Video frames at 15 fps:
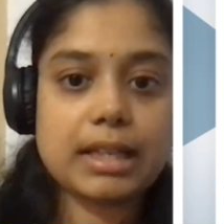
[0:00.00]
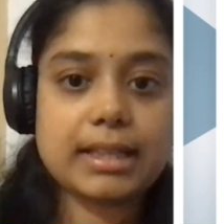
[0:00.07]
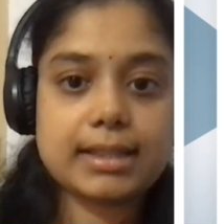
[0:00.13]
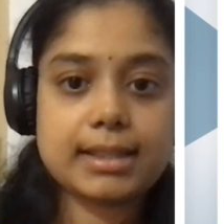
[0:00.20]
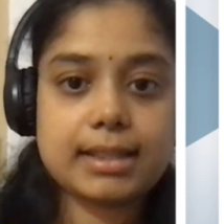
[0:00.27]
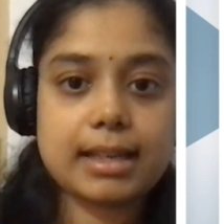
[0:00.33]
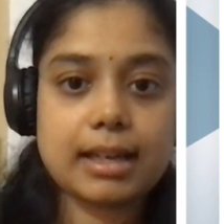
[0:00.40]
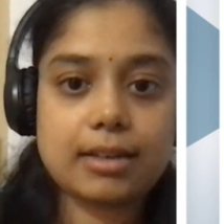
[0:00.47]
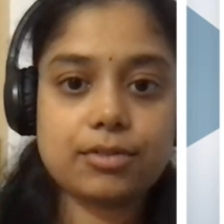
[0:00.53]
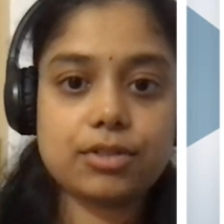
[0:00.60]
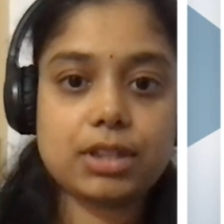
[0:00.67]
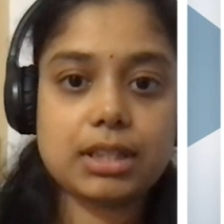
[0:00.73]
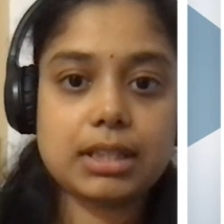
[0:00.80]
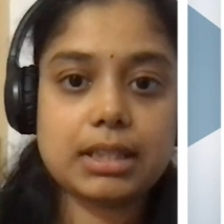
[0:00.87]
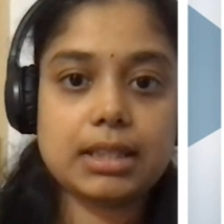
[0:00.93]
let's have
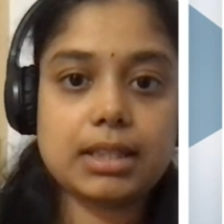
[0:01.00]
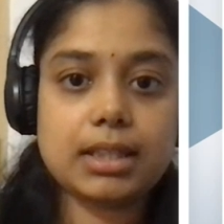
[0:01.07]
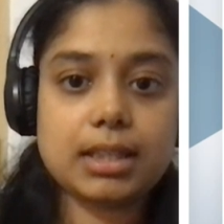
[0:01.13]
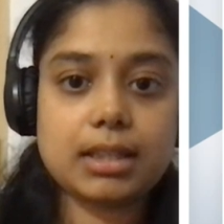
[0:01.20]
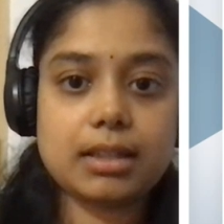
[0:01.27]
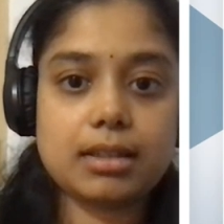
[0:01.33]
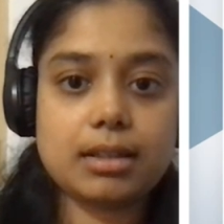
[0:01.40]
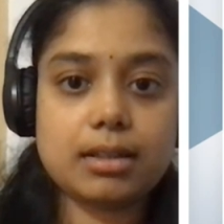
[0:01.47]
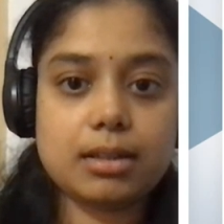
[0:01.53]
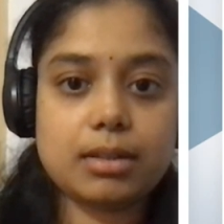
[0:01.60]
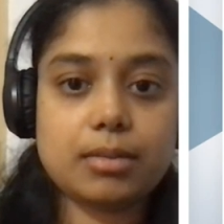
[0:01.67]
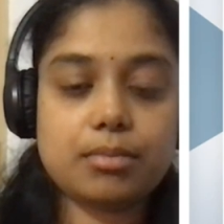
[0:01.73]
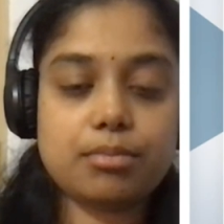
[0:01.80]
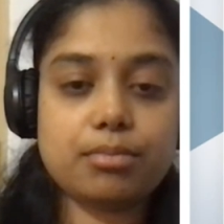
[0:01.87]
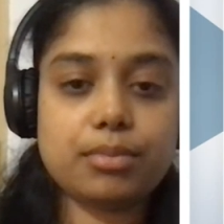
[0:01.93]
the
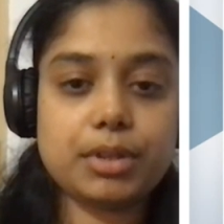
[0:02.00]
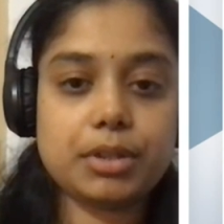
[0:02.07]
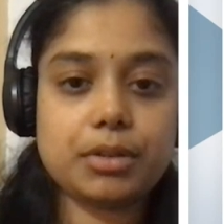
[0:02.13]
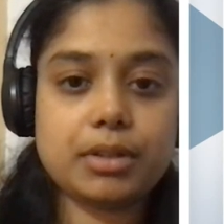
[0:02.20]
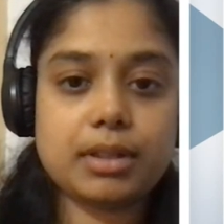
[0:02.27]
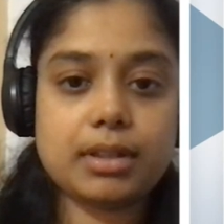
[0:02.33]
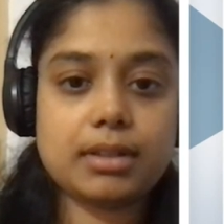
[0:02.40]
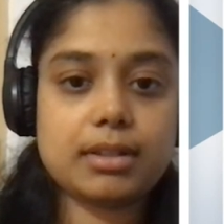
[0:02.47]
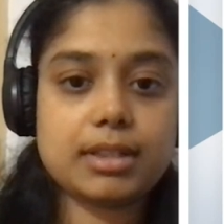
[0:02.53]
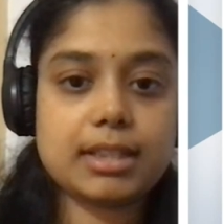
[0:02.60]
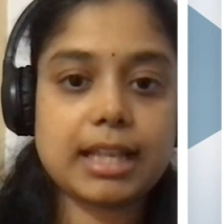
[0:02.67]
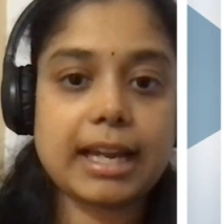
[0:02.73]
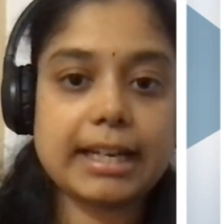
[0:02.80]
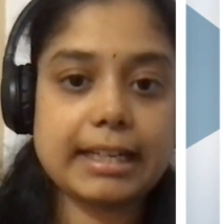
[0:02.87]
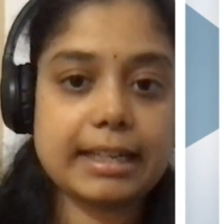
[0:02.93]

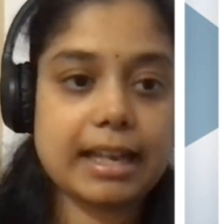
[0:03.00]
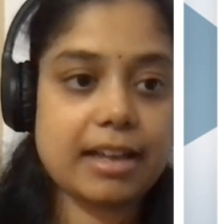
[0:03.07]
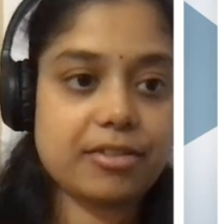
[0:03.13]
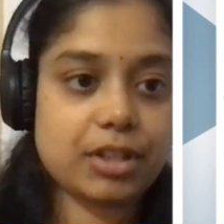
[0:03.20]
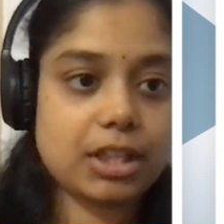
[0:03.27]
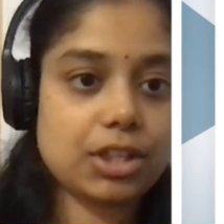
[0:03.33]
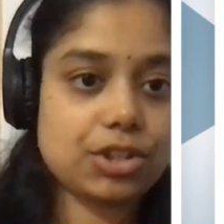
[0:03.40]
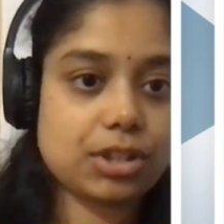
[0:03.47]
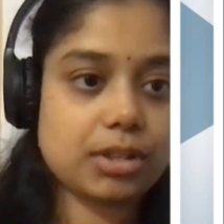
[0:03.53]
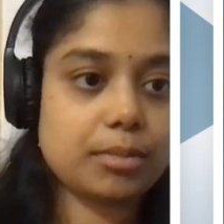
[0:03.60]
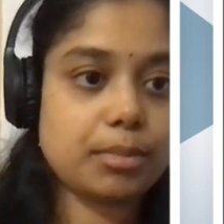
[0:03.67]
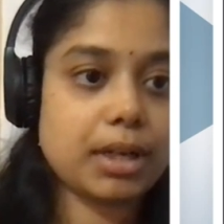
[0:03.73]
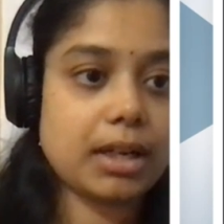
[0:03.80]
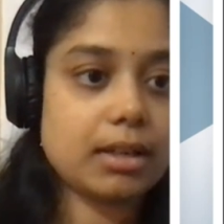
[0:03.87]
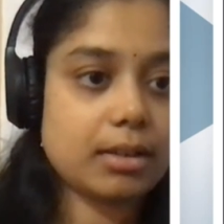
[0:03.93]
side
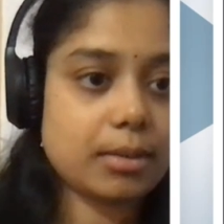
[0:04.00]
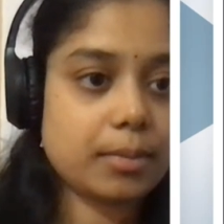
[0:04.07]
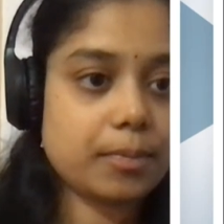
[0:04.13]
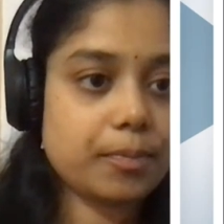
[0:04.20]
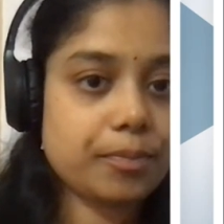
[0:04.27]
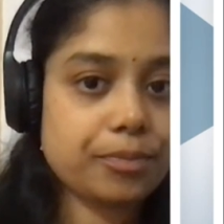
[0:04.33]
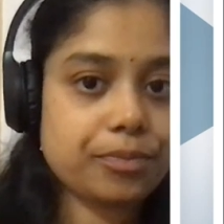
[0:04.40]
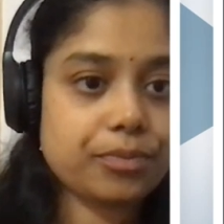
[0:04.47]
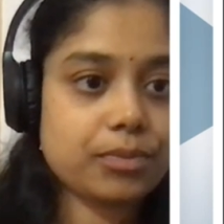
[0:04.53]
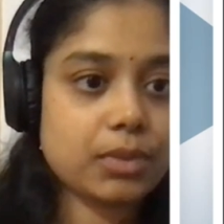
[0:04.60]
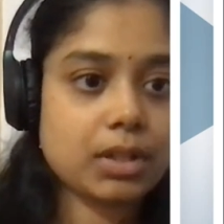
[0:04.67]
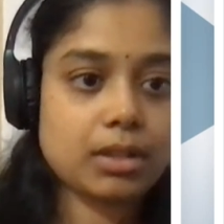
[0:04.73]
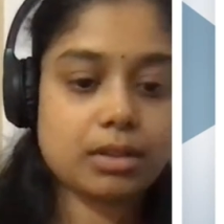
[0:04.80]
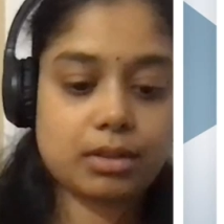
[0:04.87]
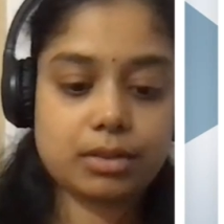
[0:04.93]
navigation bar.
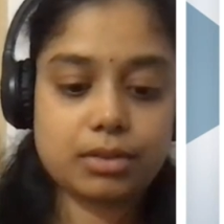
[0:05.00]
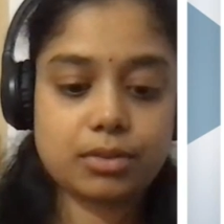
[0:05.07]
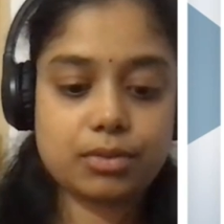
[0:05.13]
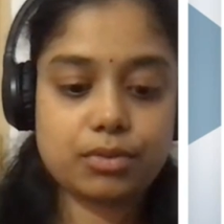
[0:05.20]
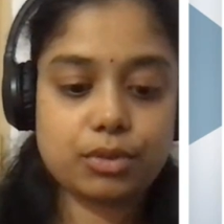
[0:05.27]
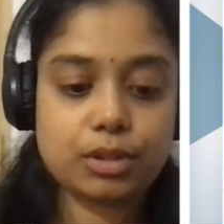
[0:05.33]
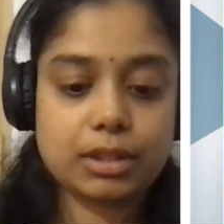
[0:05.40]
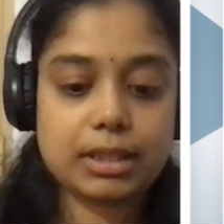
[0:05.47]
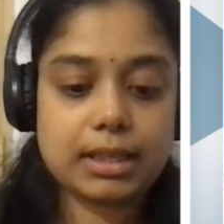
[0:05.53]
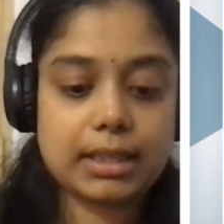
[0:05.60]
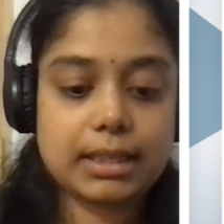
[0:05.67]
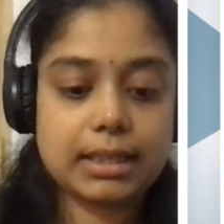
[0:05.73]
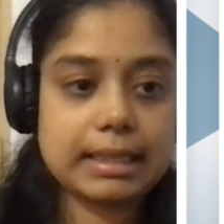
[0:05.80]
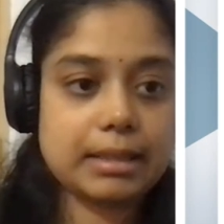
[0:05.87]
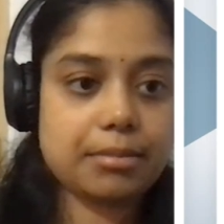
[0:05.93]
For
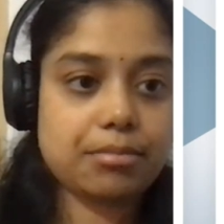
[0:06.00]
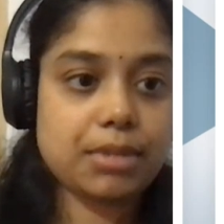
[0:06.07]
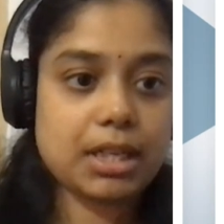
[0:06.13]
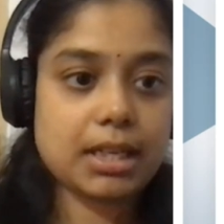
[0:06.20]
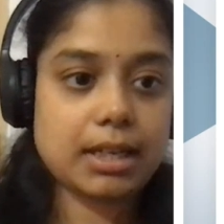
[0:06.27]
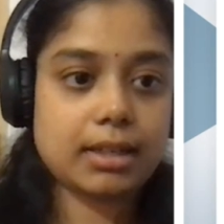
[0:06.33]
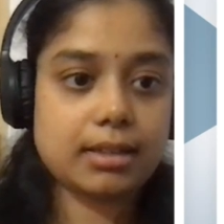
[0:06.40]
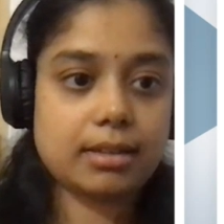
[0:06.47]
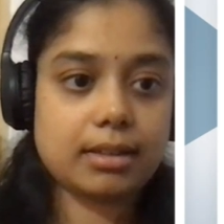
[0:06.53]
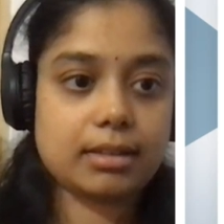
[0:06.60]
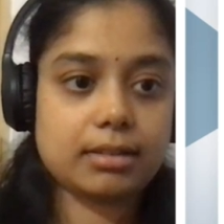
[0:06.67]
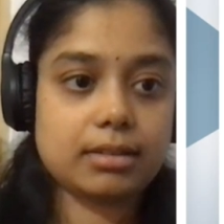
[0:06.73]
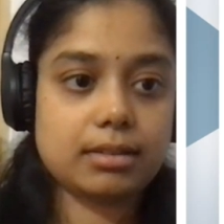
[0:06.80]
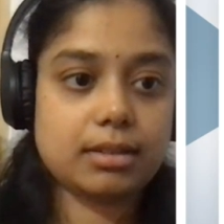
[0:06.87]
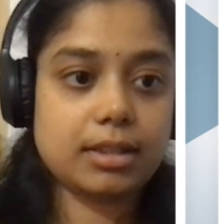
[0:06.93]
that, let me add
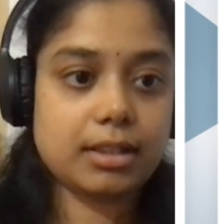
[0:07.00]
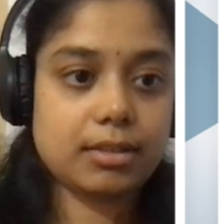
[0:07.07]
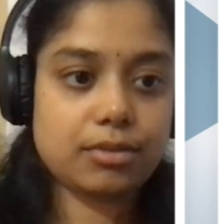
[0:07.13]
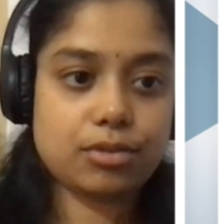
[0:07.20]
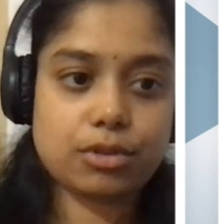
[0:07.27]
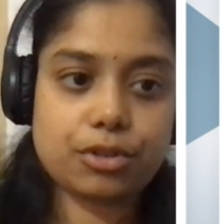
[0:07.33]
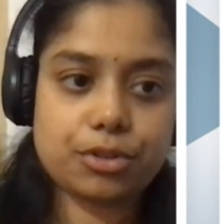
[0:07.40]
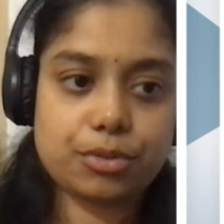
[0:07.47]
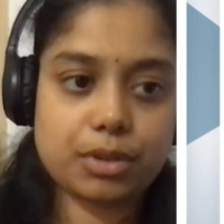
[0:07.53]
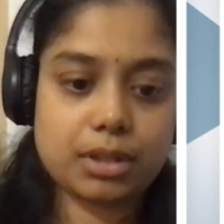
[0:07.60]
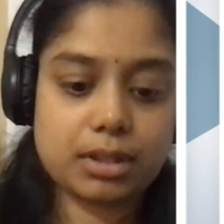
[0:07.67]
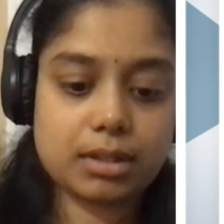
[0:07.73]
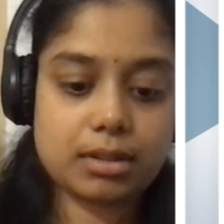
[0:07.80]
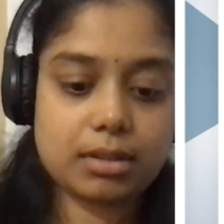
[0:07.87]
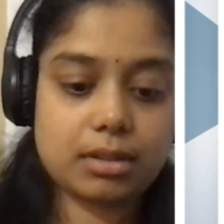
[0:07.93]
another div, or you
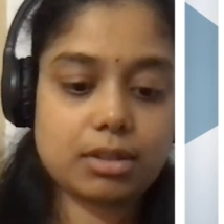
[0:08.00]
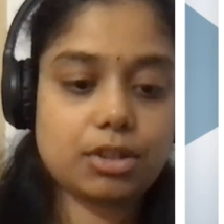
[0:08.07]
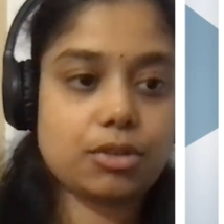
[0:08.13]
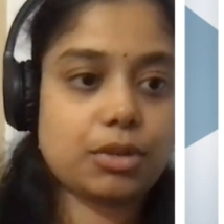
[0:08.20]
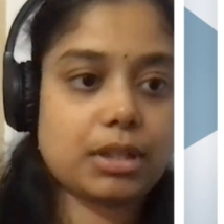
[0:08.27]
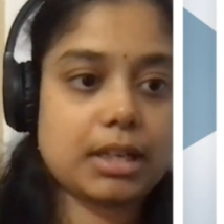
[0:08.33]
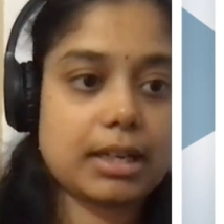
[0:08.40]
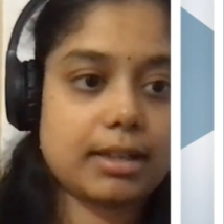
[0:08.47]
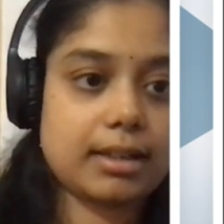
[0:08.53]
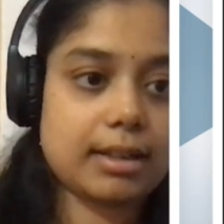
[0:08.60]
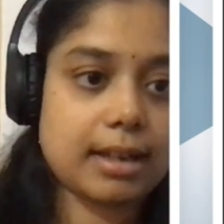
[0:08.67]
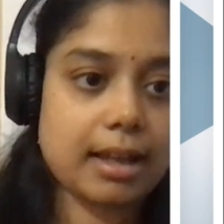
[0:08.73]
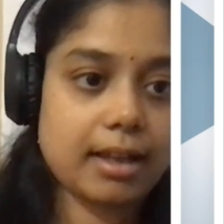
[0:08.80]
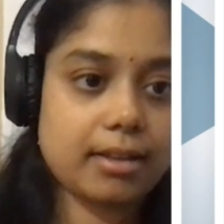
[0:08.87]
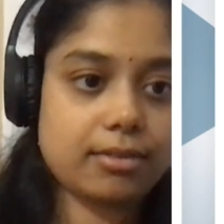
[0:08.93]
can add
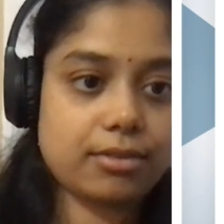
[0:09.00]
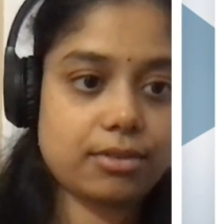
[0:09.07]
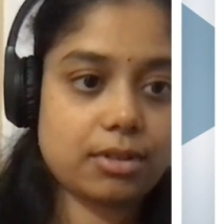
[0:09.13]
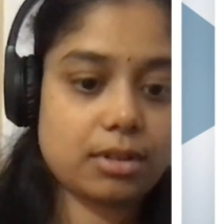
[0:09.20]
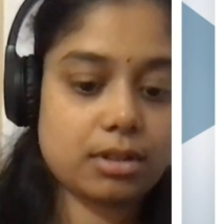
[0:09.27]
nav.